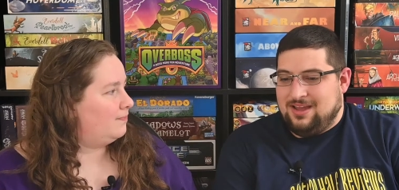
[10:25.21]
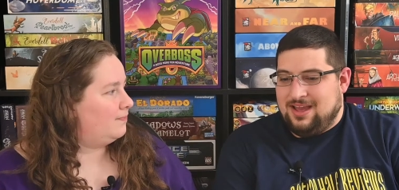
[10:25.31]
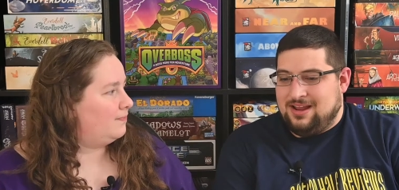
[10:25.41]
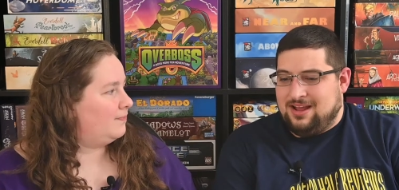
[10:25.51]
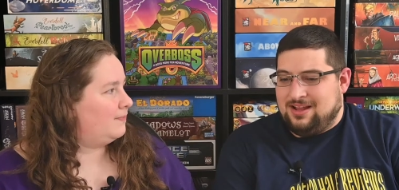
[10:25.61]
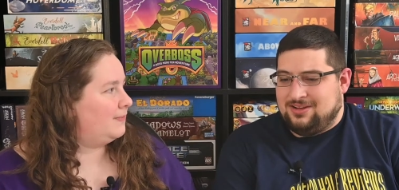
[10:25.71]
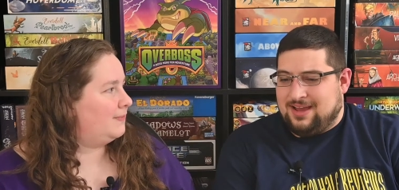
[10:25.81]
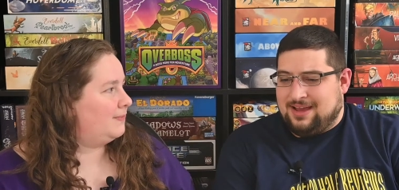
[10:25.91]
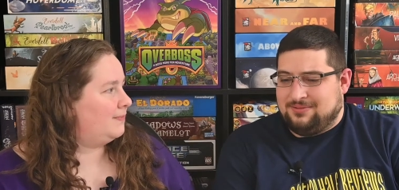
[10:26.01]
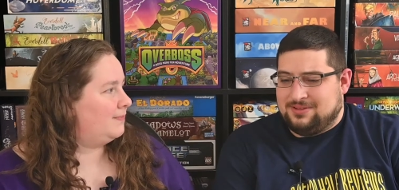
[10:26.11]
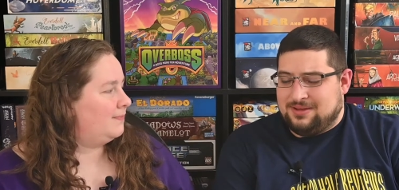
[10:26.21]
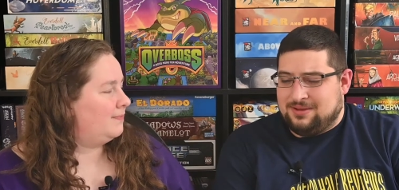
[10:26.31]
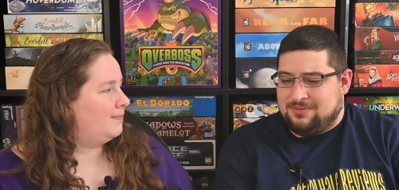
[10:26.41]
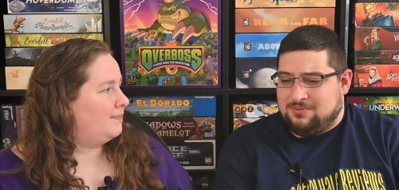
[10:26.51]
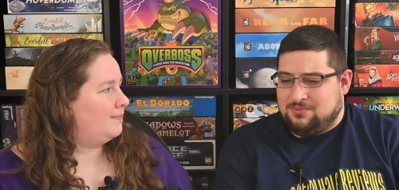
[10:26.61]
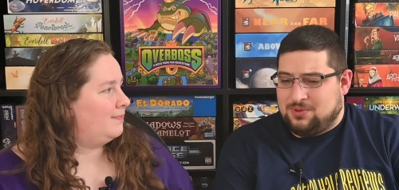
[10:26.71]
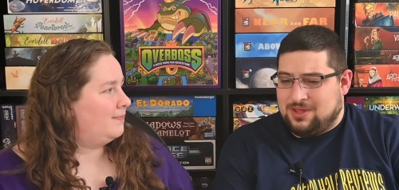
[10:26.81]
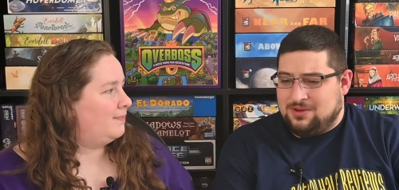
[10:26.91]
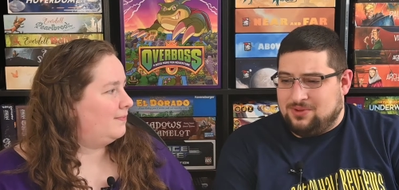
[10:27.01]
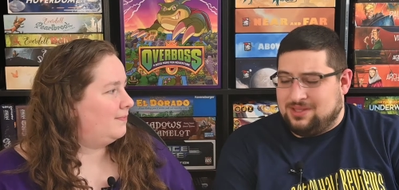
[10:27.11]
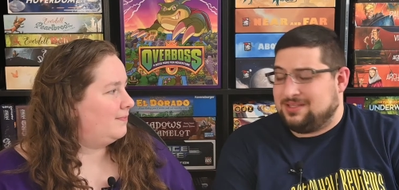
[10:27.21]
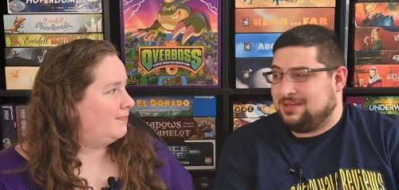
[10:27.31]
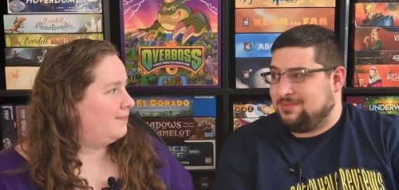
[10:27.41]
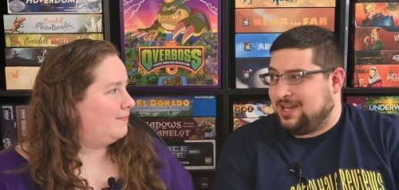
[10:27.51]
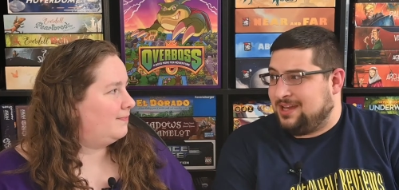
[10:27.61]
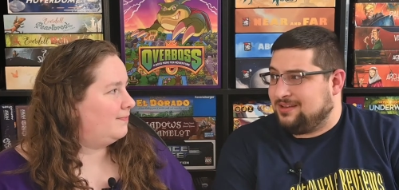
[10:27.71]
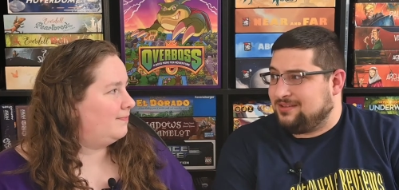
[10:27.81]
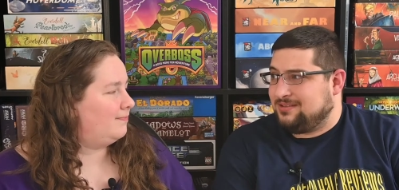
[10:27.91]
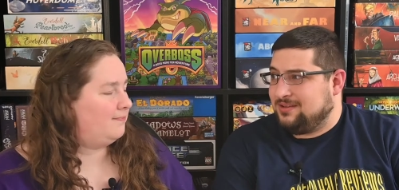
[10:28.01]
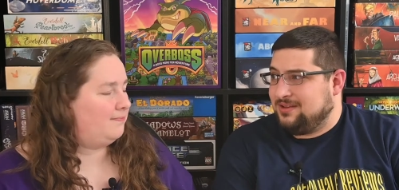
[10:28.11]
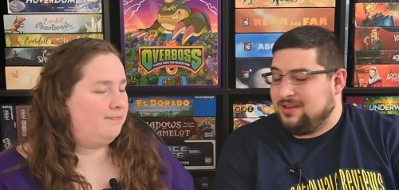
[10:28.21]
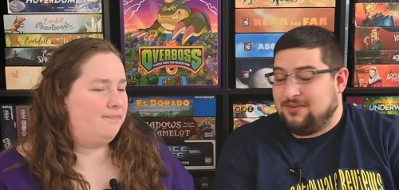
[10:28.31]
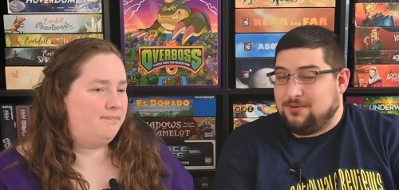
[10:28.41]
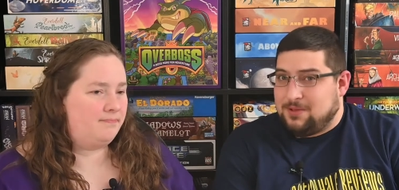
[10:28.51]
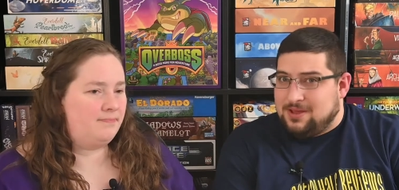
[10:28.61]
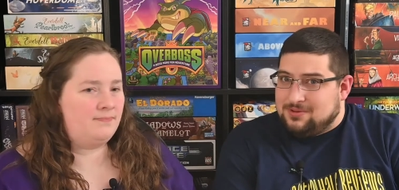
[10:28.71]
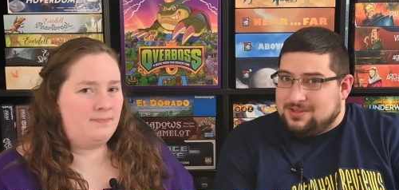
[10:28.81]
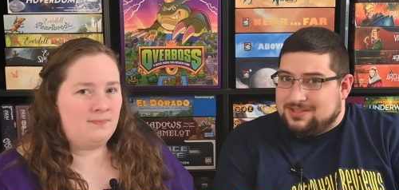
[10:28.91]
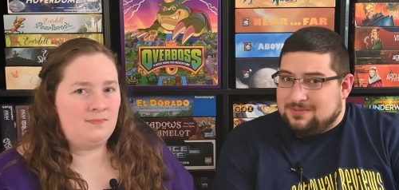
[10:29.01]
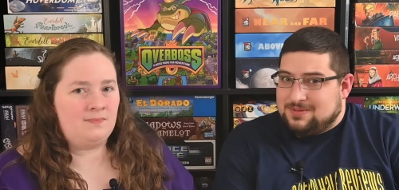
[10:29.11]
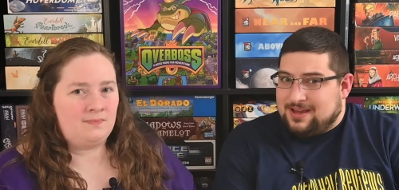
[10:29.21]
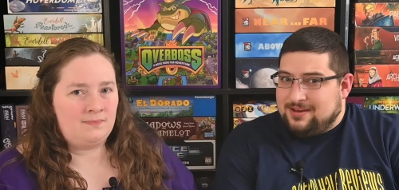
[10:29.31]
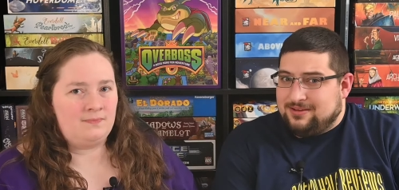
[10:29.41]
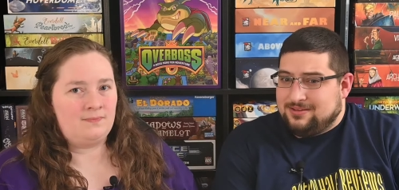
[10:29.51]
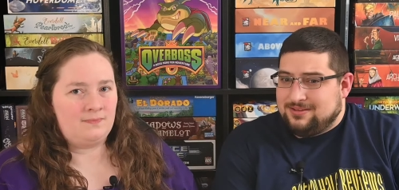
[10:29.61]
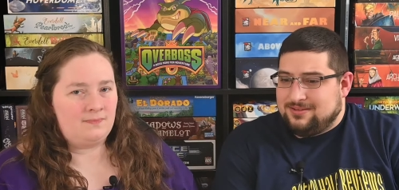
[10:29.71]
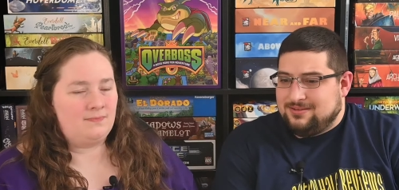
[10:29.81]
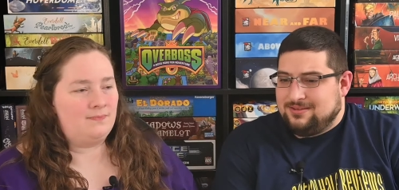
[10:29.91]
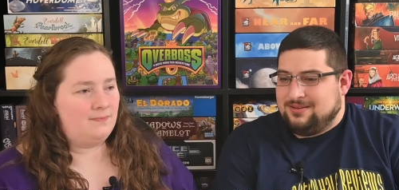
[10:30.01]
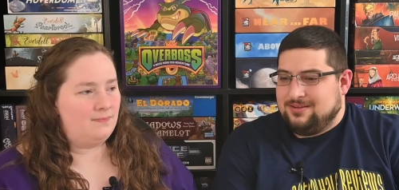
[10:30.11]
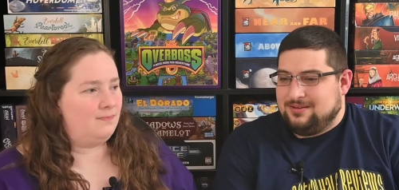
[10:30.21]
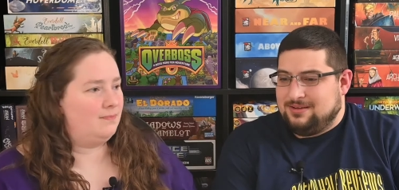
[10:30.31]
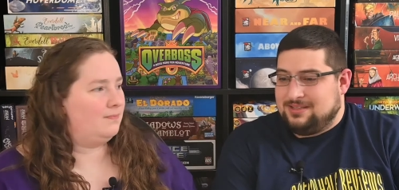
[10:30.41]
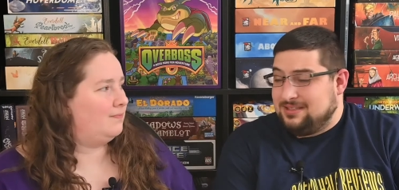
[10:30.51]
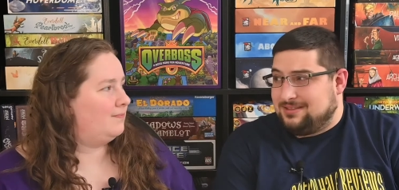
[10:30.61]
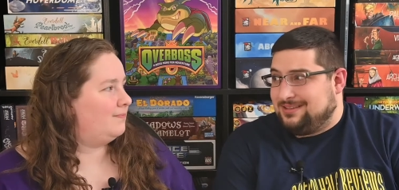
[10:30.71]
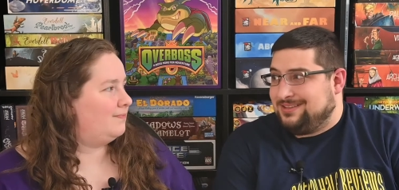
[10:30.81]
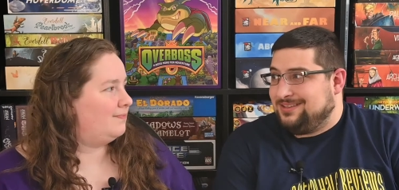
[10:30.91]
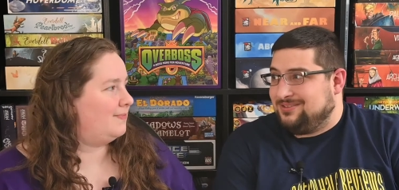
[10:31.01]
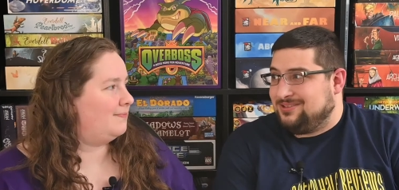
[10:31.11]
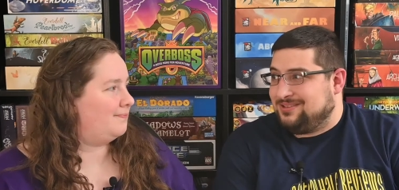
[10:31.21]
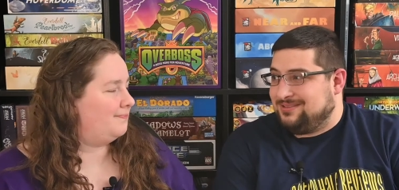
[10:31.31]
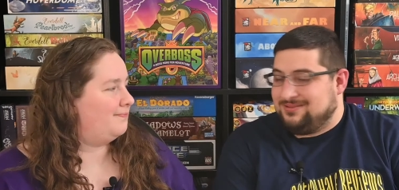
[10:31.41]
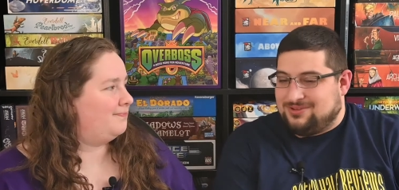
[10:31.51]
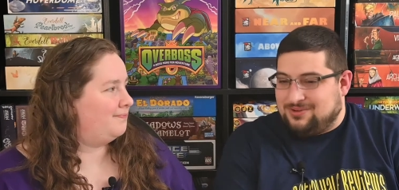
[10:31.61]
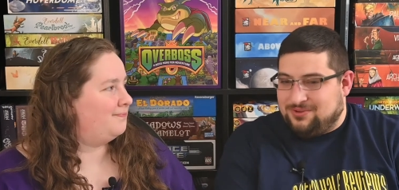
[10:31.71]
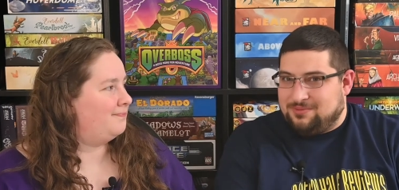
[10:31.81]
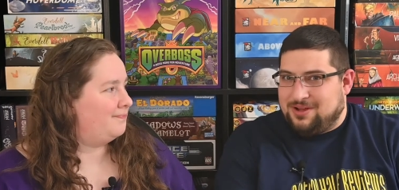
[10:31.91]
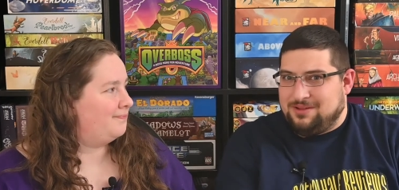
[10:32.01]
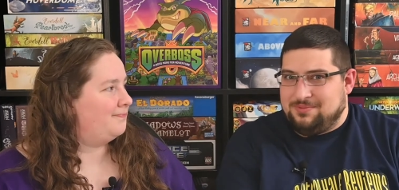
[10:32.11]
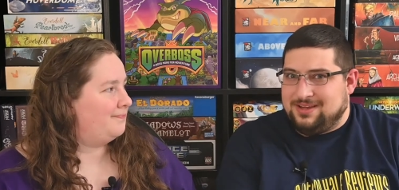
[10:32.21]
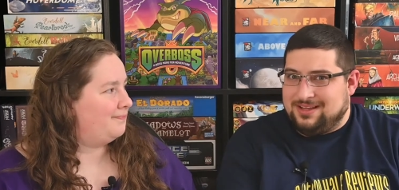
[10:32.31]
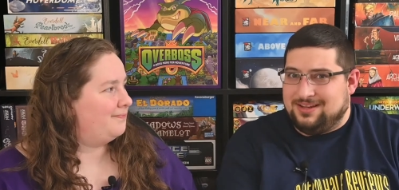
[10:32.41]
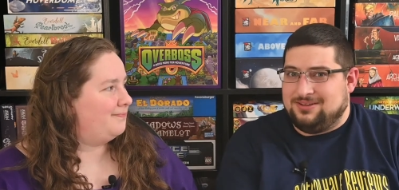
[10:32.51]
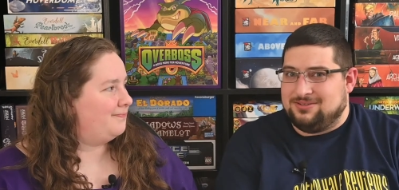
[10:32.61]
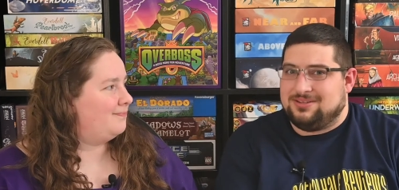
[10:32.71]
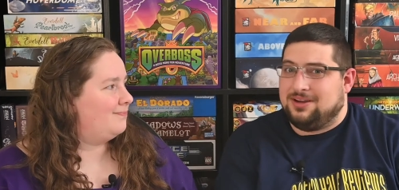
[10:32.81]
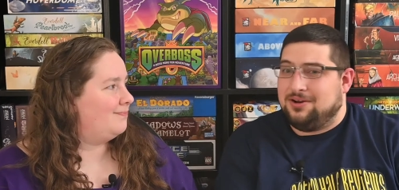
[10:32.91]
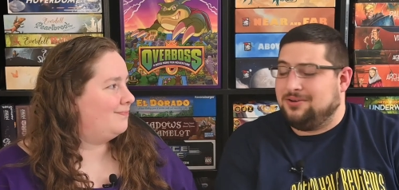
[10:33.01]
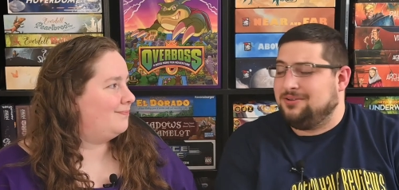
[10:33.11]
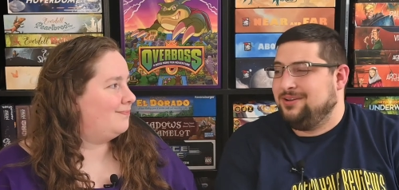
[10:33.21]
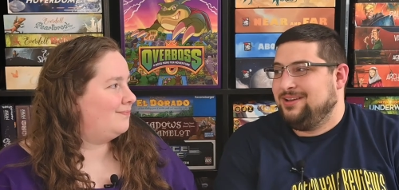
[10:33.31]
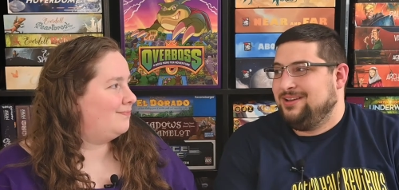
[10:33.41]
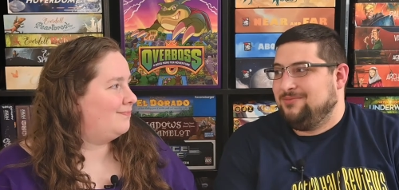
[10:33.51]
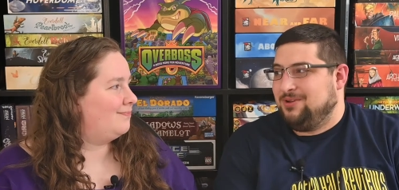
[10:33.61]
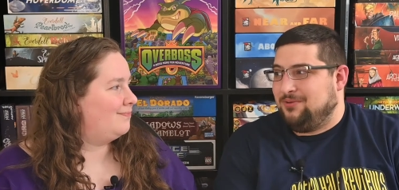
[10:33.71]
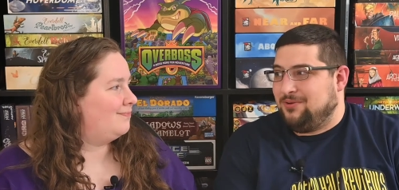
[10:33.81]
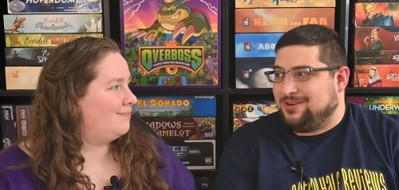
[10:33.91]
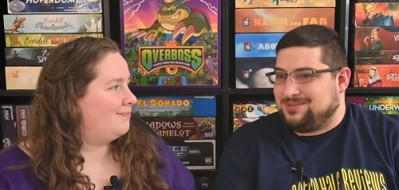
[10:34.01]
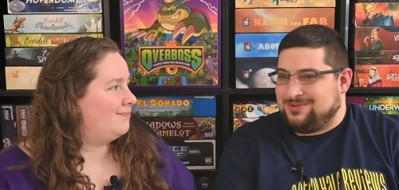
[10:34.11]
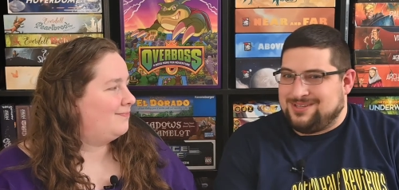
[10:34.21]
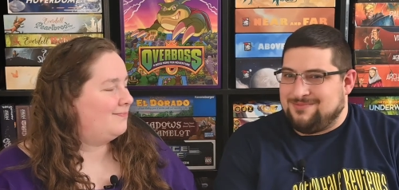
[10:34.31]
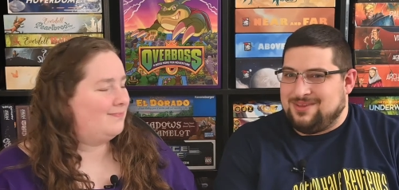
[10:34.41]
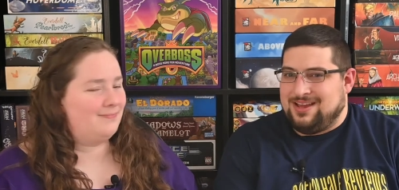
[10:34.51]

Speaker 1: and not have to play with the same tiles. If you're playing with the same tiles, it's easy. You just shuffle them all up again and you just go. But if you want to switch something